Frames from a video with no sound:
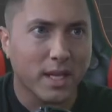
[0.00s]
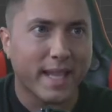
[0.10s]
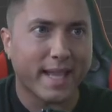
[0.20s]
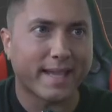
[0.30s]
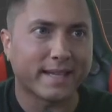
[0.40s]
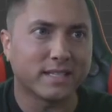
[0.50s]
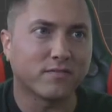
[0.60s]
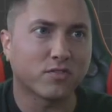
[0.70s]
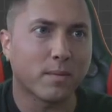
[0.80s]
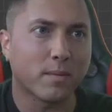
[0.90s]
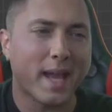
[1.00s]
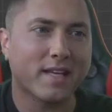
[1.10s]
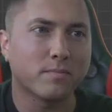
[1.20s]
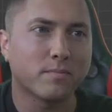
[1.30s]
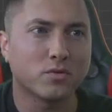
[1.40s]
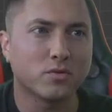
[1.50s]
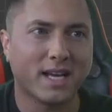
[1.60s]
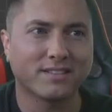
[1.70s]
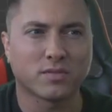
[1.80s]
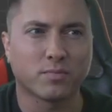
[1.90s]
And for the path mode,
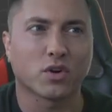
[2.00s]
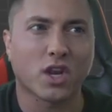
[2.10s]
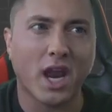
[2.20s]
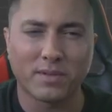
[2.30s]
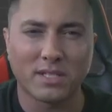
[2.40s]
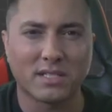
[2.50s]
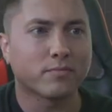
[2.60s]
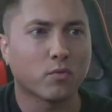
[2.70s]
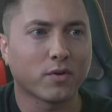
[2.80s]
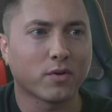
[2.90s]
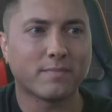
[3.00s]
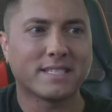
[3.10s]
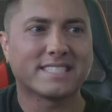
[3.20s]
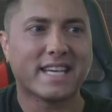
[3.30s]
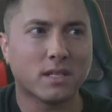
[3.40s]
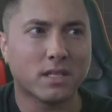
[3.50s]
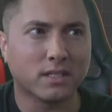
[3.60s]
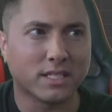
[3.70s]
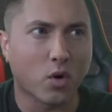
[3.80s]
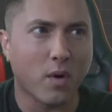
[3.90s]
I'll just put copy. With that being said,
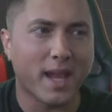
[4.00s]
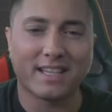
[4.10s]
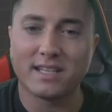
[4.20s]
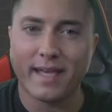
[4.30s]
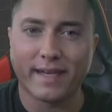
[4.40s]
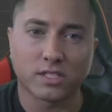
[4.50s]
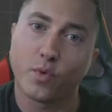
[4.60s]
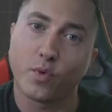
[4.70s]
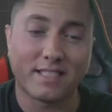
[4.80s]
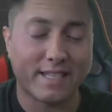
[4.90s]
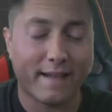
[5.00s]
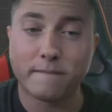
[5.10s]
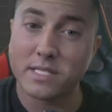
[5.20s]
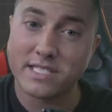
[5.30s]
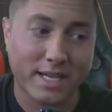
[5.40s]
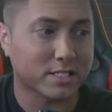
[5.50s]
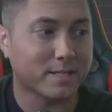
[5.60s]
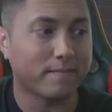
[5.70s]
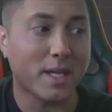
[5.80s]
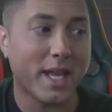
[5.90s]
let's go ahead and export the FBX.
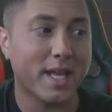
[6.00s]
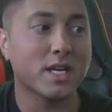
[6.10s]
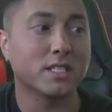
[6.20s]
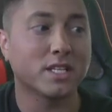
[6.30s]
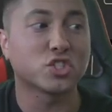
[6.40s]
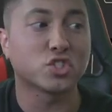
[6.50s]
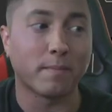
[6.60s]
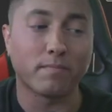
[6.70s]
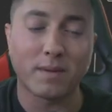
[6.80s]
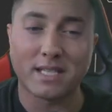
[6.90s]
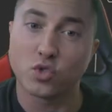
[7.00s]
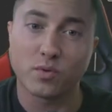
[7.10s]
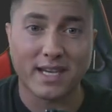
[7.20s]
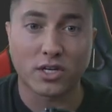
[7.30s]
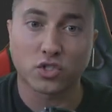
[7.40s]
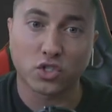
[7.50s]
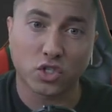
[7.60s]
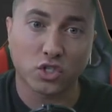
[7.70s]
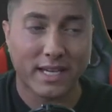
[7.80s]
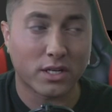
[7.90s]
And let's jump into Character
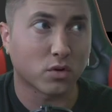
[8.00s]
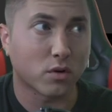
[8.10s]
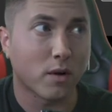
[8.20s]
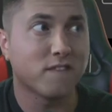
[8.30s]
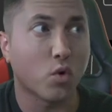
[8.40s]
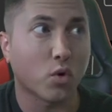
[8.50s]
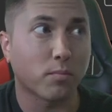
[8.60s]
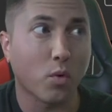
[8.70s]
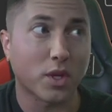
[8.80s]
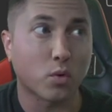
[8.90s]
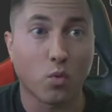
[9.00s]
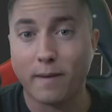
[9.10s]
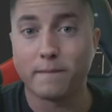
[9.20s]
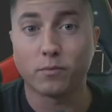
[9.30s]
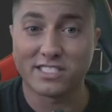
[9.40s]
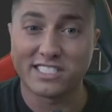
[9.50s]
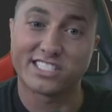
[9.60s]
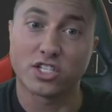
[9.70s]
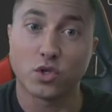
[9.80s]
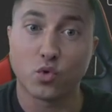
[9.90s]
Creator 4.1, which is
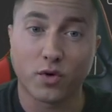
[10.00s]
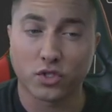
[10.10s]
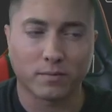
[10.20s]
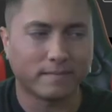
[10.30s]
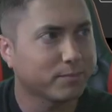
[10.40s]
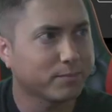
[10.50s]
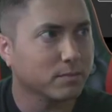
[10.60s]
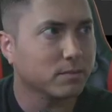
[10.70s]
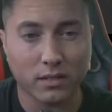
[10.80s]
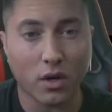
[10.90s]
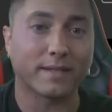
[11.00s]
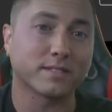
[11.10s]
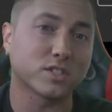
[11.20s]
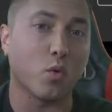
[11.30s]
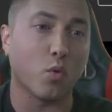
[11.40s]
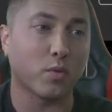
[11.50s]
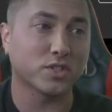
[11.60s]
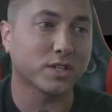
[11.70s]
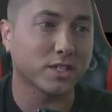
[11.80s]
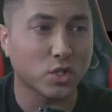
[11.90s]
the new version. All right, so what
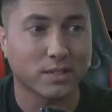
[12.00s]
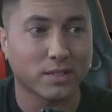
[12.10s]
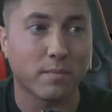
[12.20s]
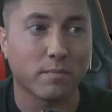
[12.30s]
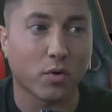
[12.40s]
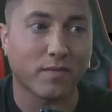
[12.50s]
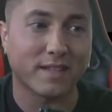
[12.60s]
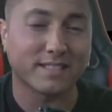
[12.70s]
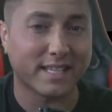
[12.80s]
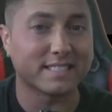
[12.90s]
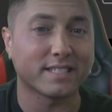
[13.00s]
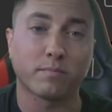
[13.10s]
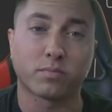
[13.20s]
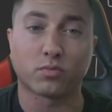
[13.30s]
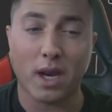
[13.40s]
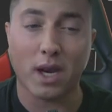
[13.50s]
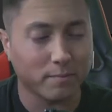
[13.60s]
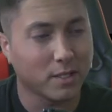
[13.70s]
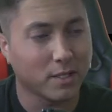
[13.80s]
you're going to do is import this as a prop.